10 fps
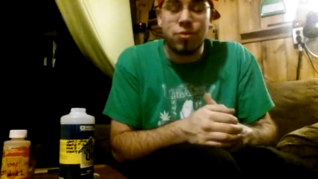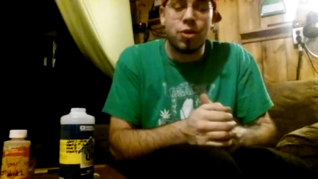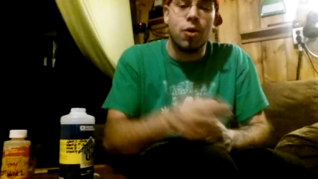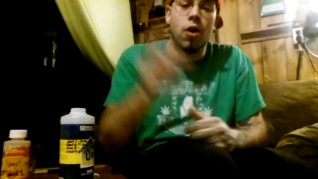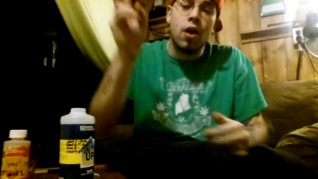
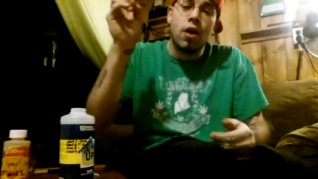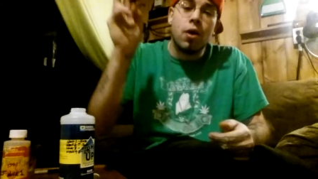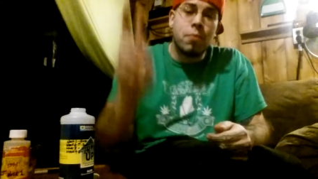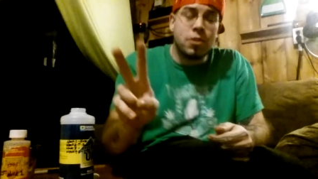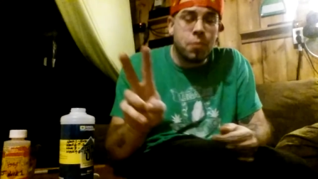So,
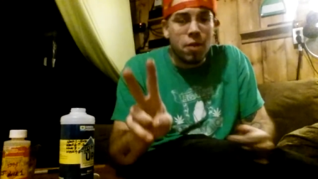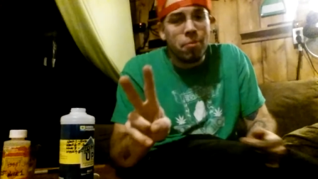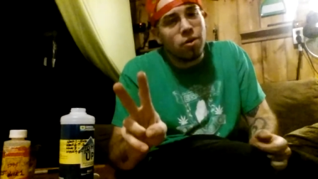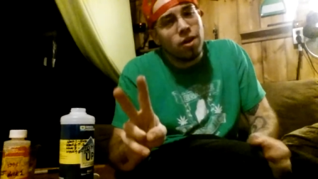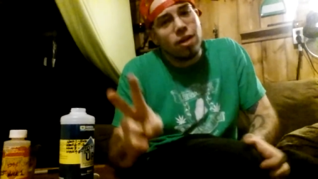peace, pot, and
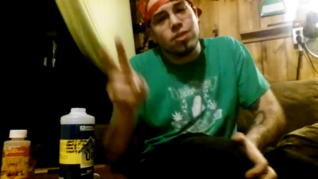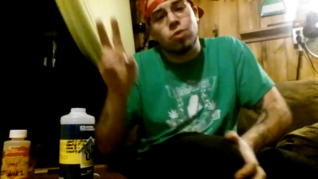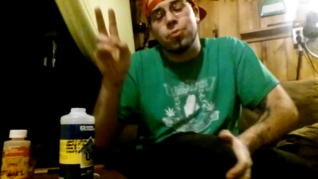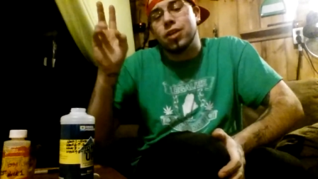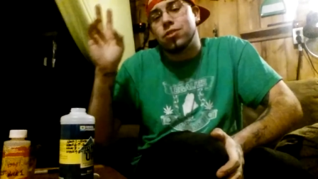polka dots.
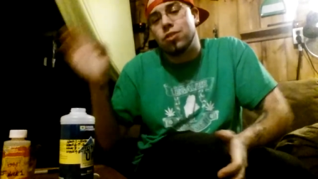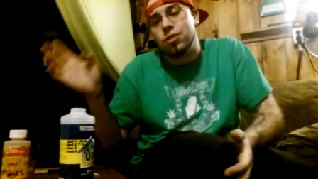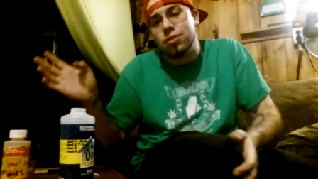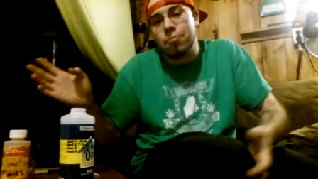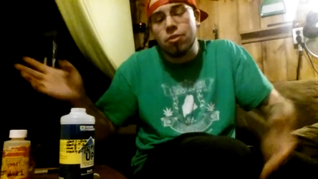Hope you guys
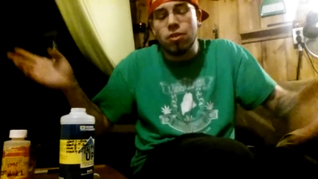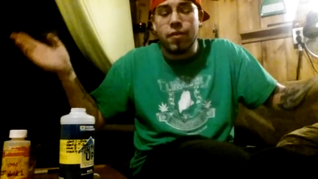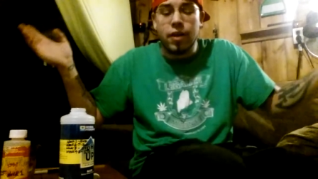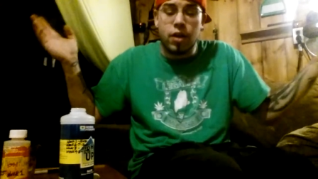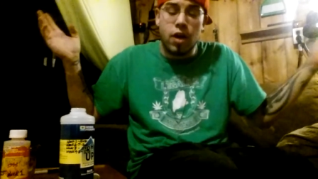learned something. If you
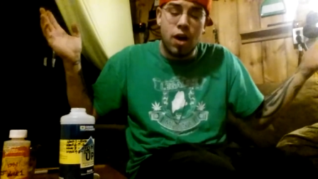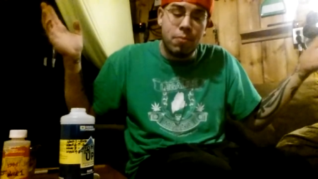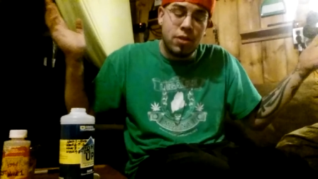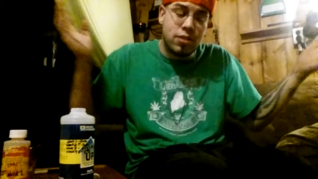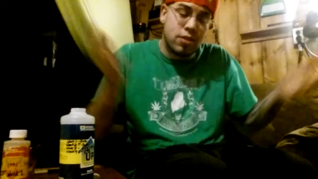have any
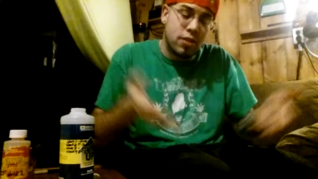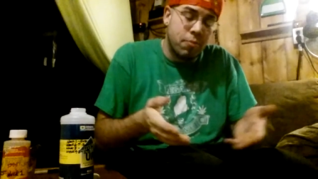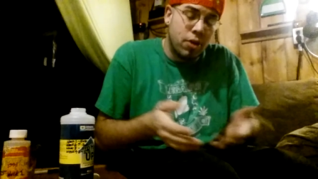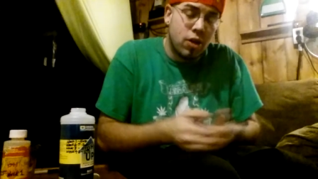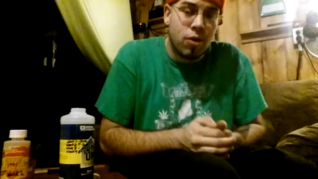comments,
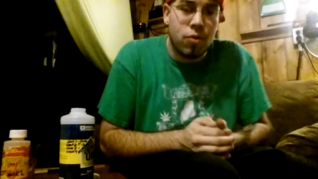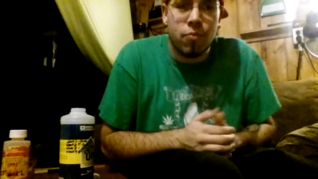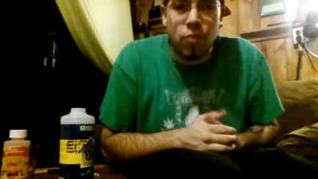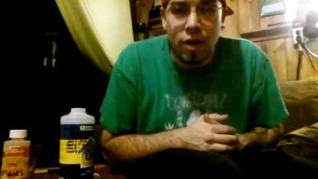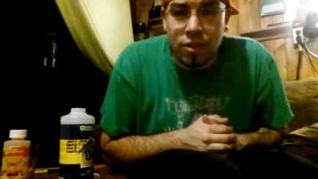let me know.
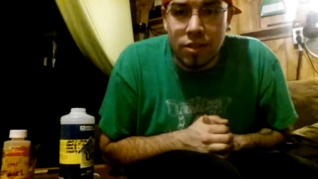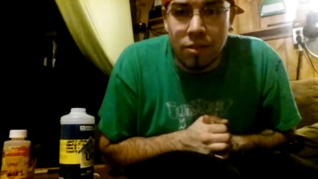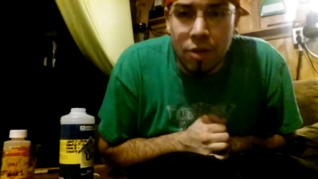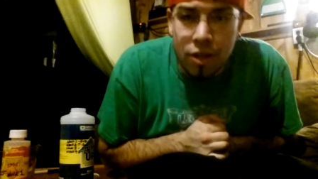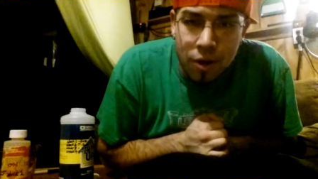Questions,
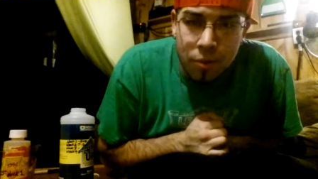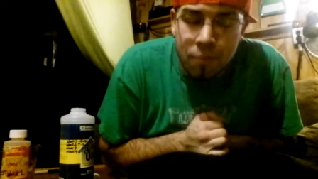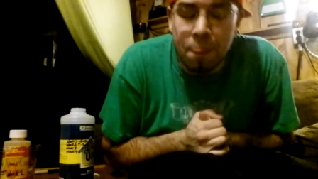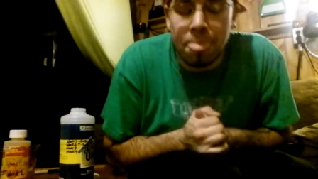let me know.